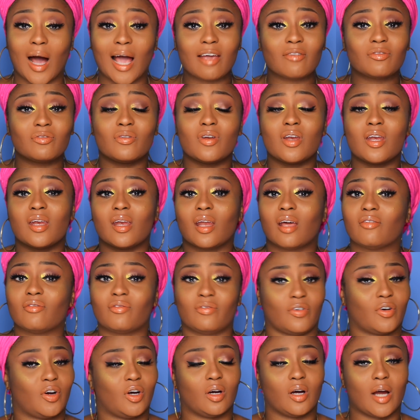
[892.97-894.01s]
I've
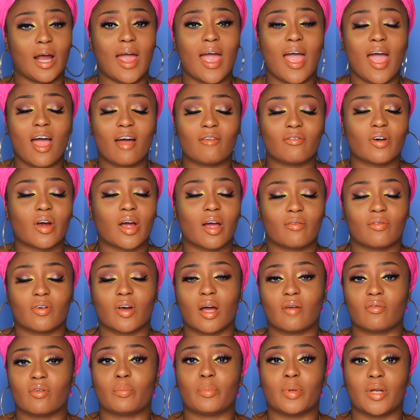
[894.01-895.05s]
never,
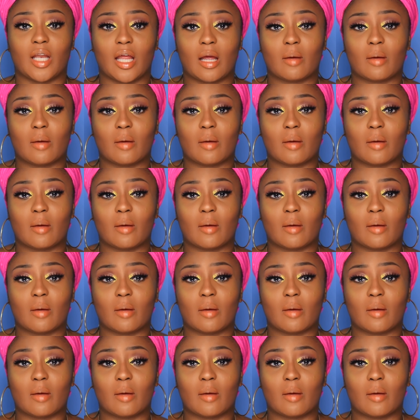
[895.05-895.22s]
ever been